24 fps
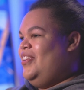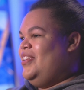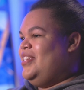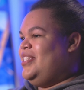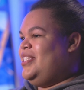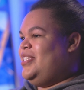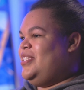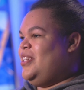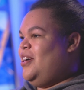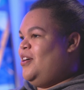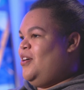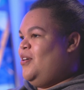
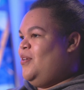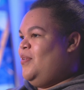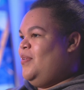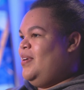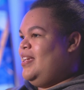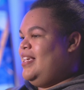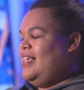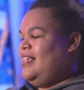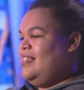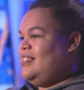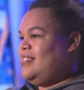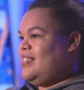So
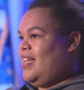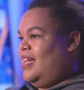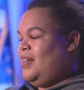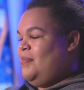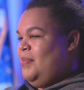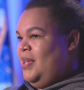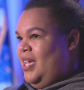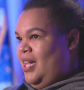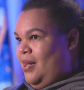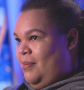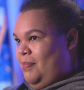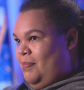he signed
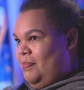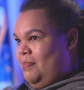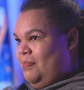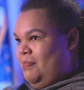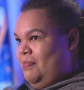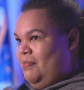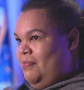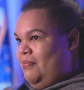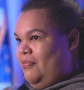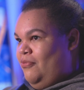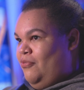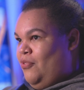me up
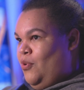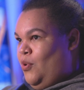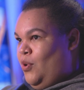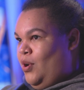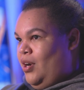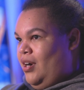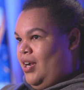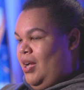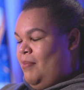for